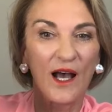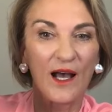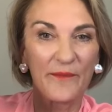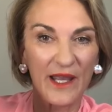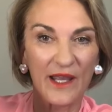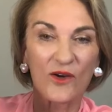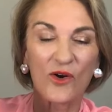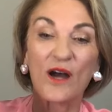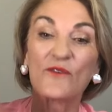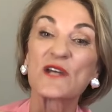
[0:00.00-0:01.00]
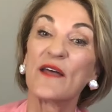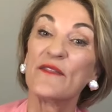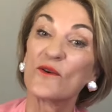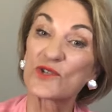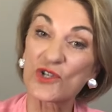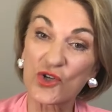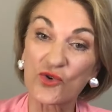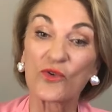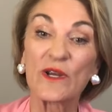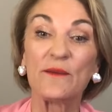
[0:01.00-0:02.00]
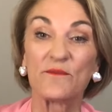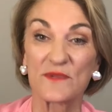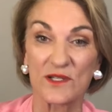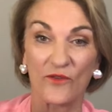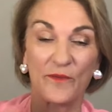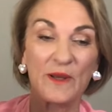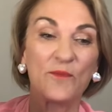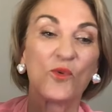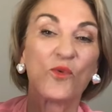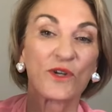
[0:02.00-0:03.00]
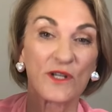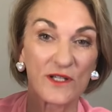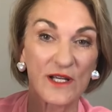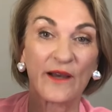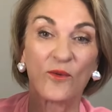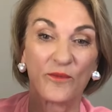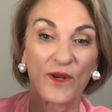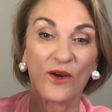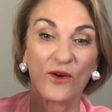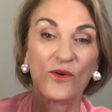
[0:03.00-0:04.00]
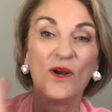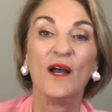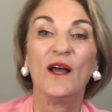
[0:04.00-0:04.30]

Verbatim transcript: um, aircraft, and there were screams of people wanting to help below.